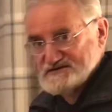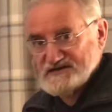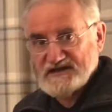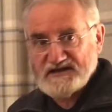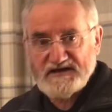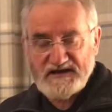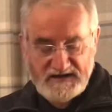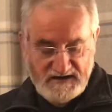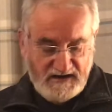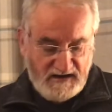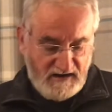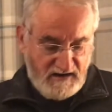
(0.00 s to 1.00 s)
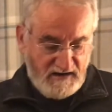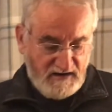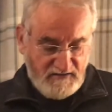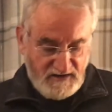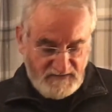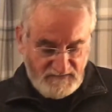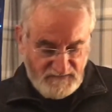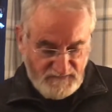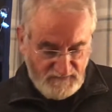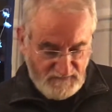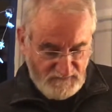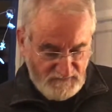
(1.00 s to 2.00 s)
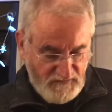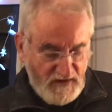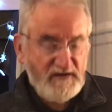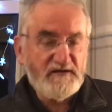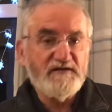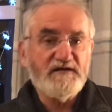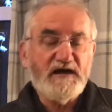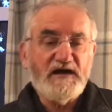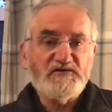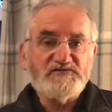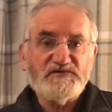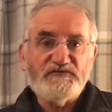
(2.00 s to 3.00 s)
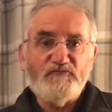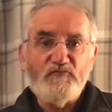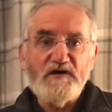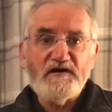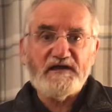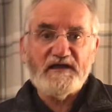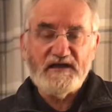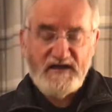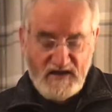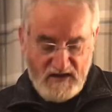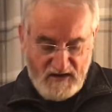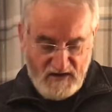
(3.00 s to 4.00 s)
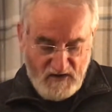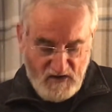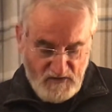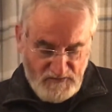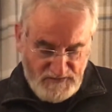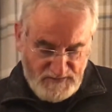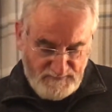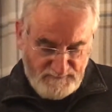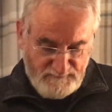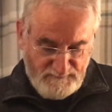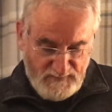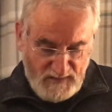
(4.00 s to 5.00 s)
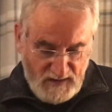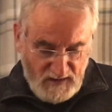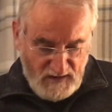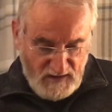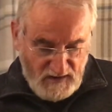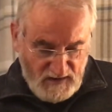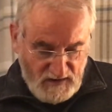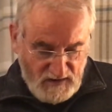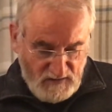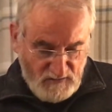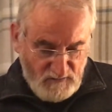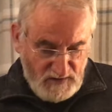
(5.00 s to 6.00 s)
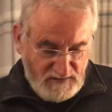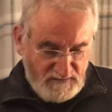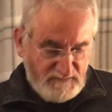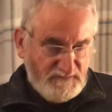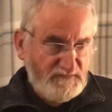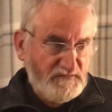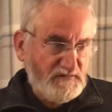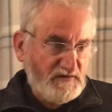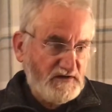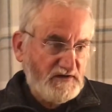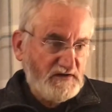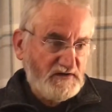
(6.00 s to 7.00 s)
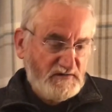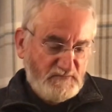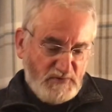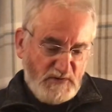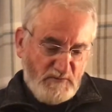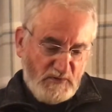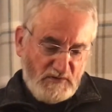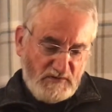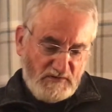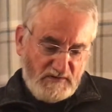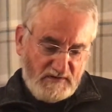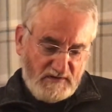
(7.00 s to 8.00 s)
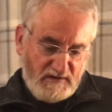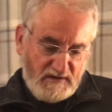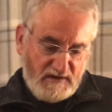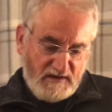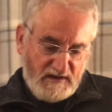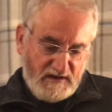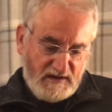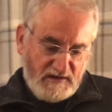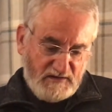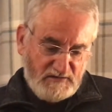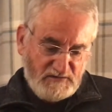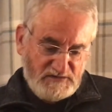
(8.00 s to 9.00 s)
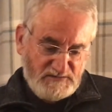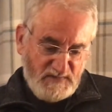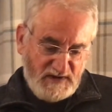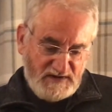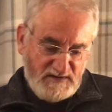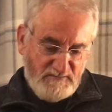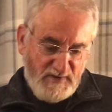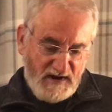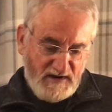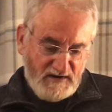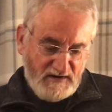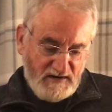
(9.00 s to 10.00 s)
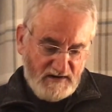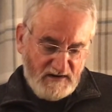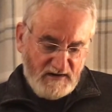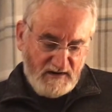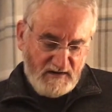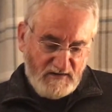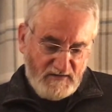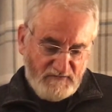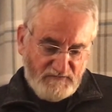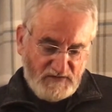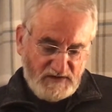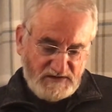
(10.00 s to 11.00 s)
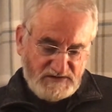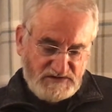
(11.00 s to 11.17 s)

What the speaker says: They get a great fun out of working on them. One of the people who's made a banner for each